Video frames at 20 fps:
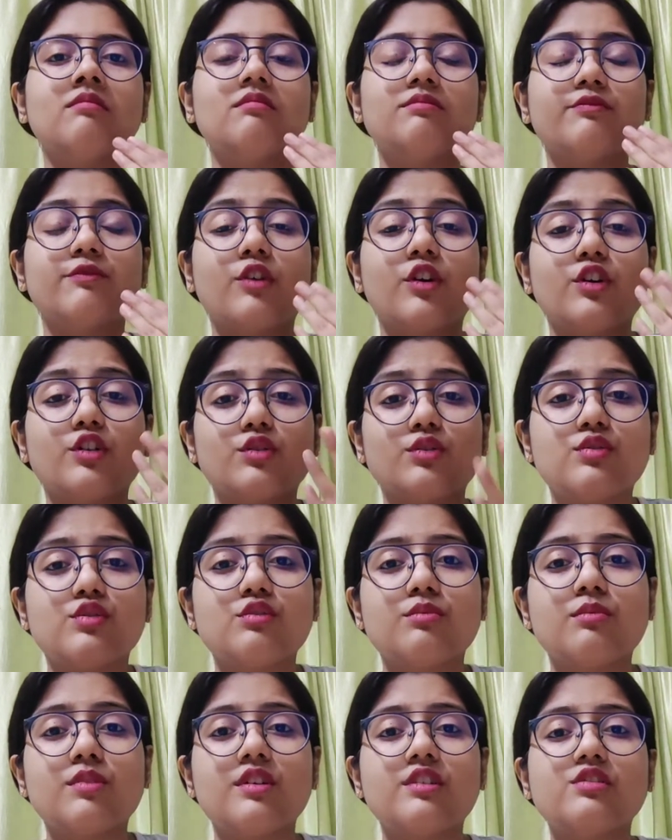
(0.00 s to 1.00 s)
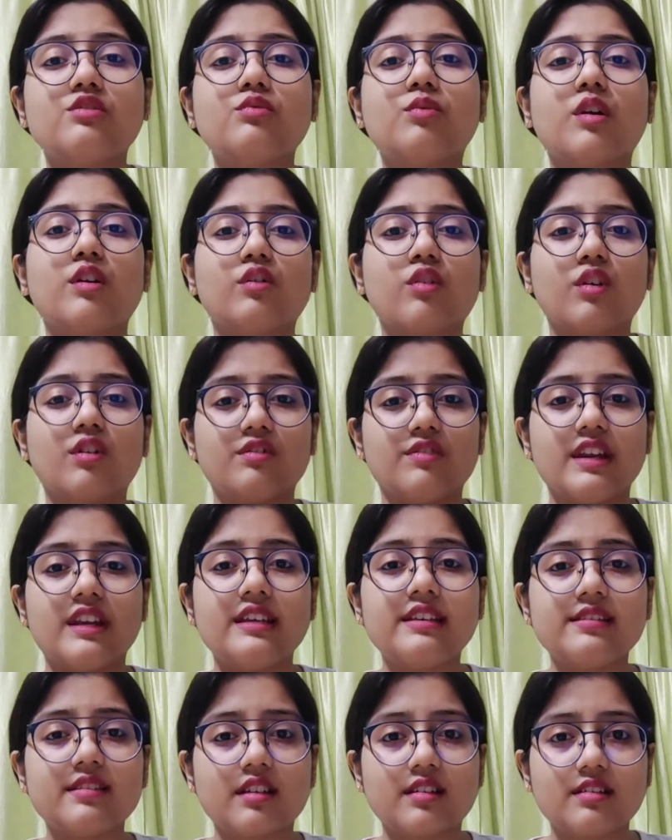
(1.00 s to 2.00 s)
YouTubers who are
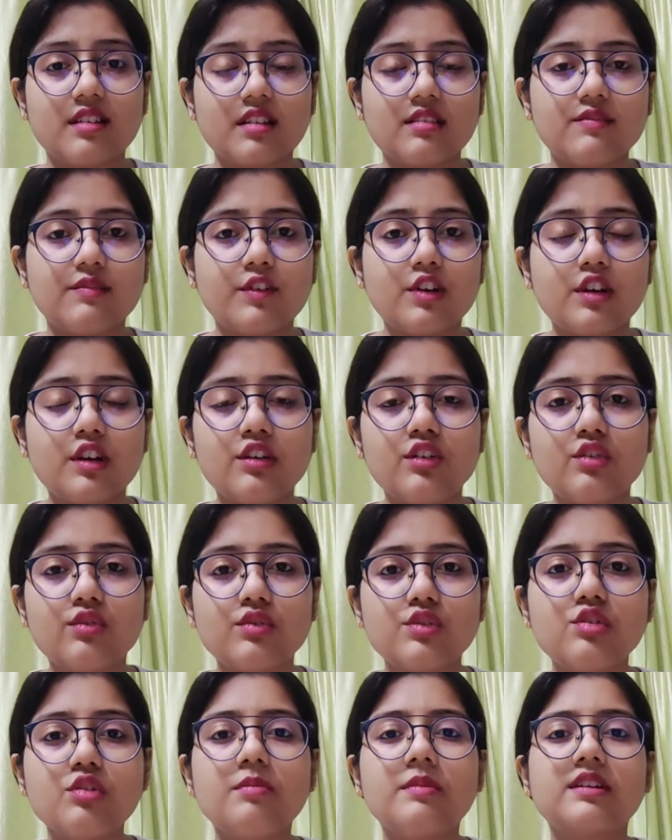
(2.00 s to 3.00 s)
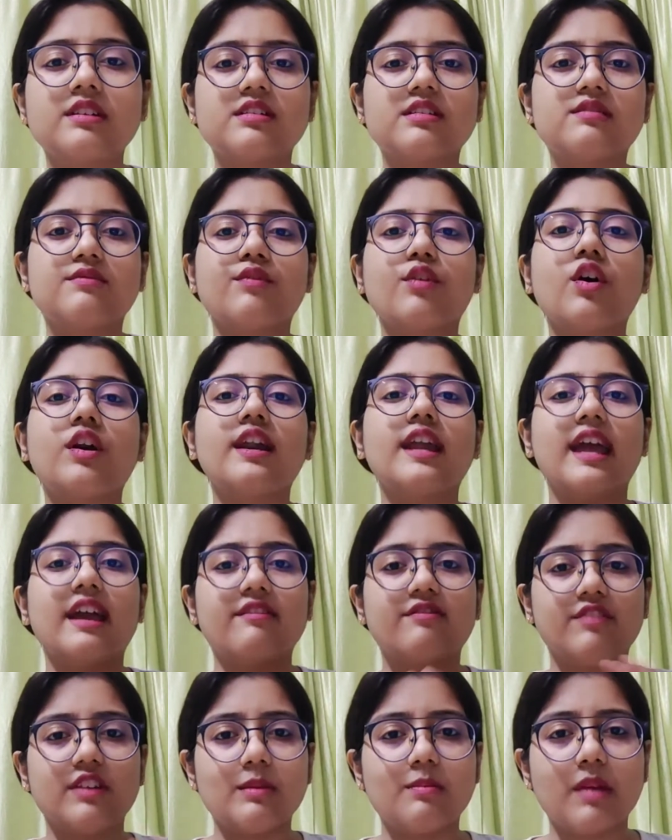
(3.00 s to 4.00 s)
already successful in YouTube. It is for
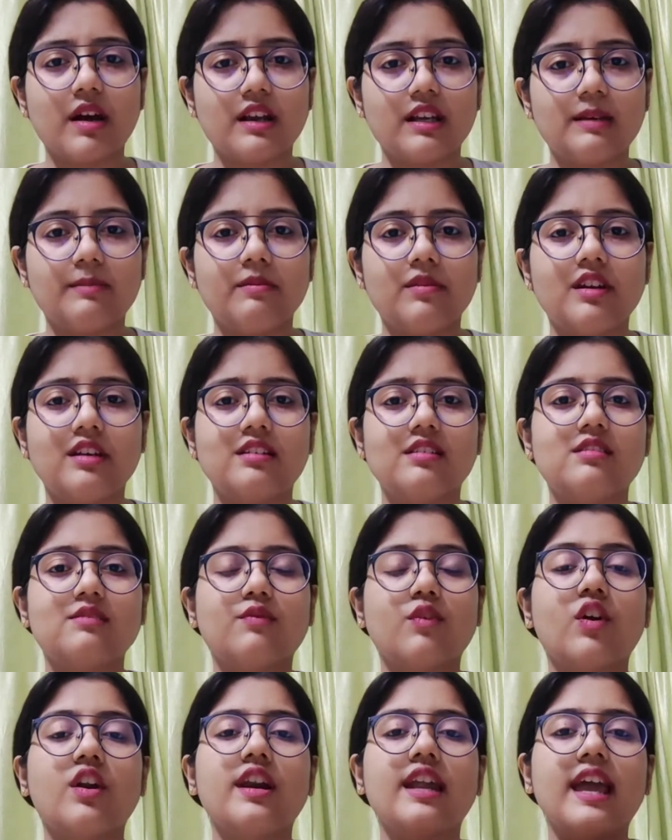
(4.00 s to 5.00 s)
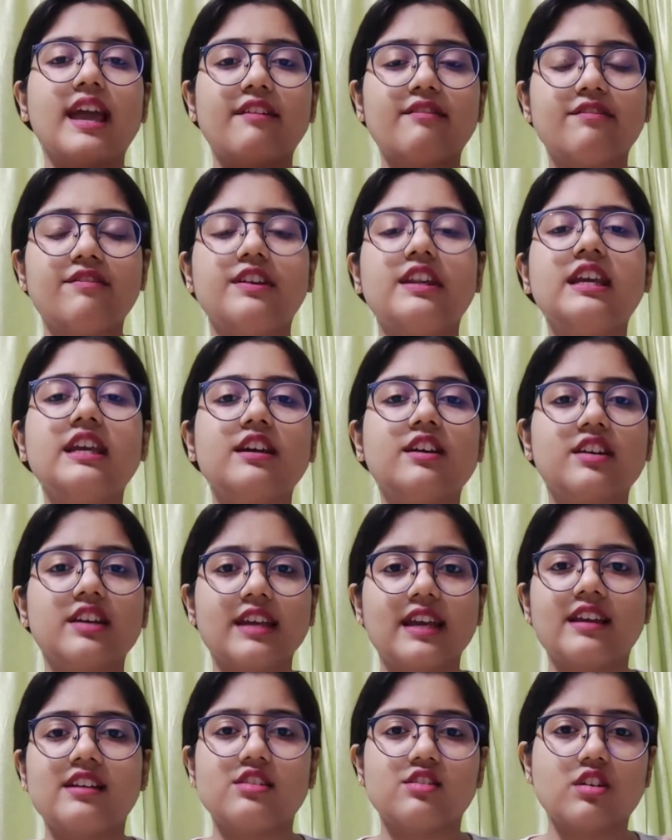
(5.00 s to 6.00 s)
everybody. It is for every
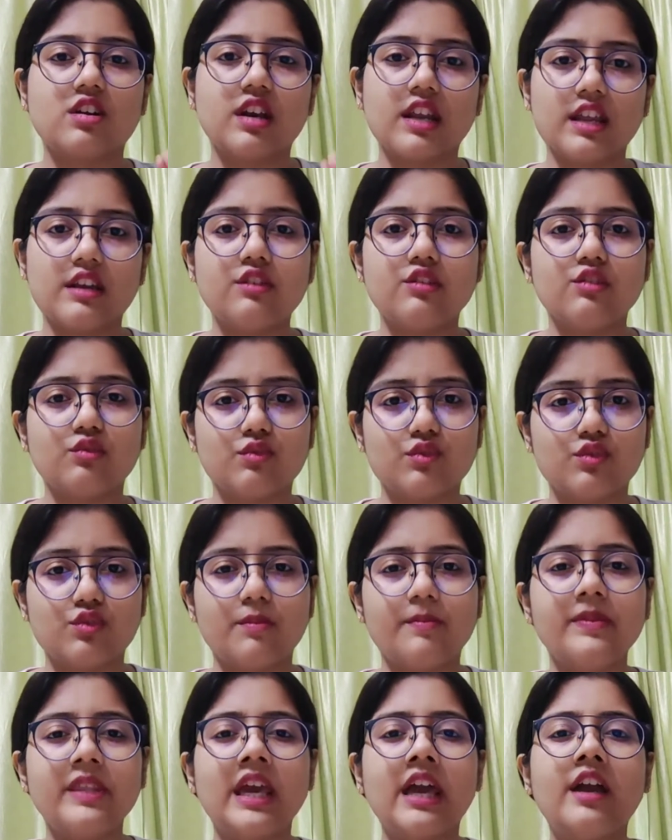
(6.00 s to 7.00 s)
creator in YouTube.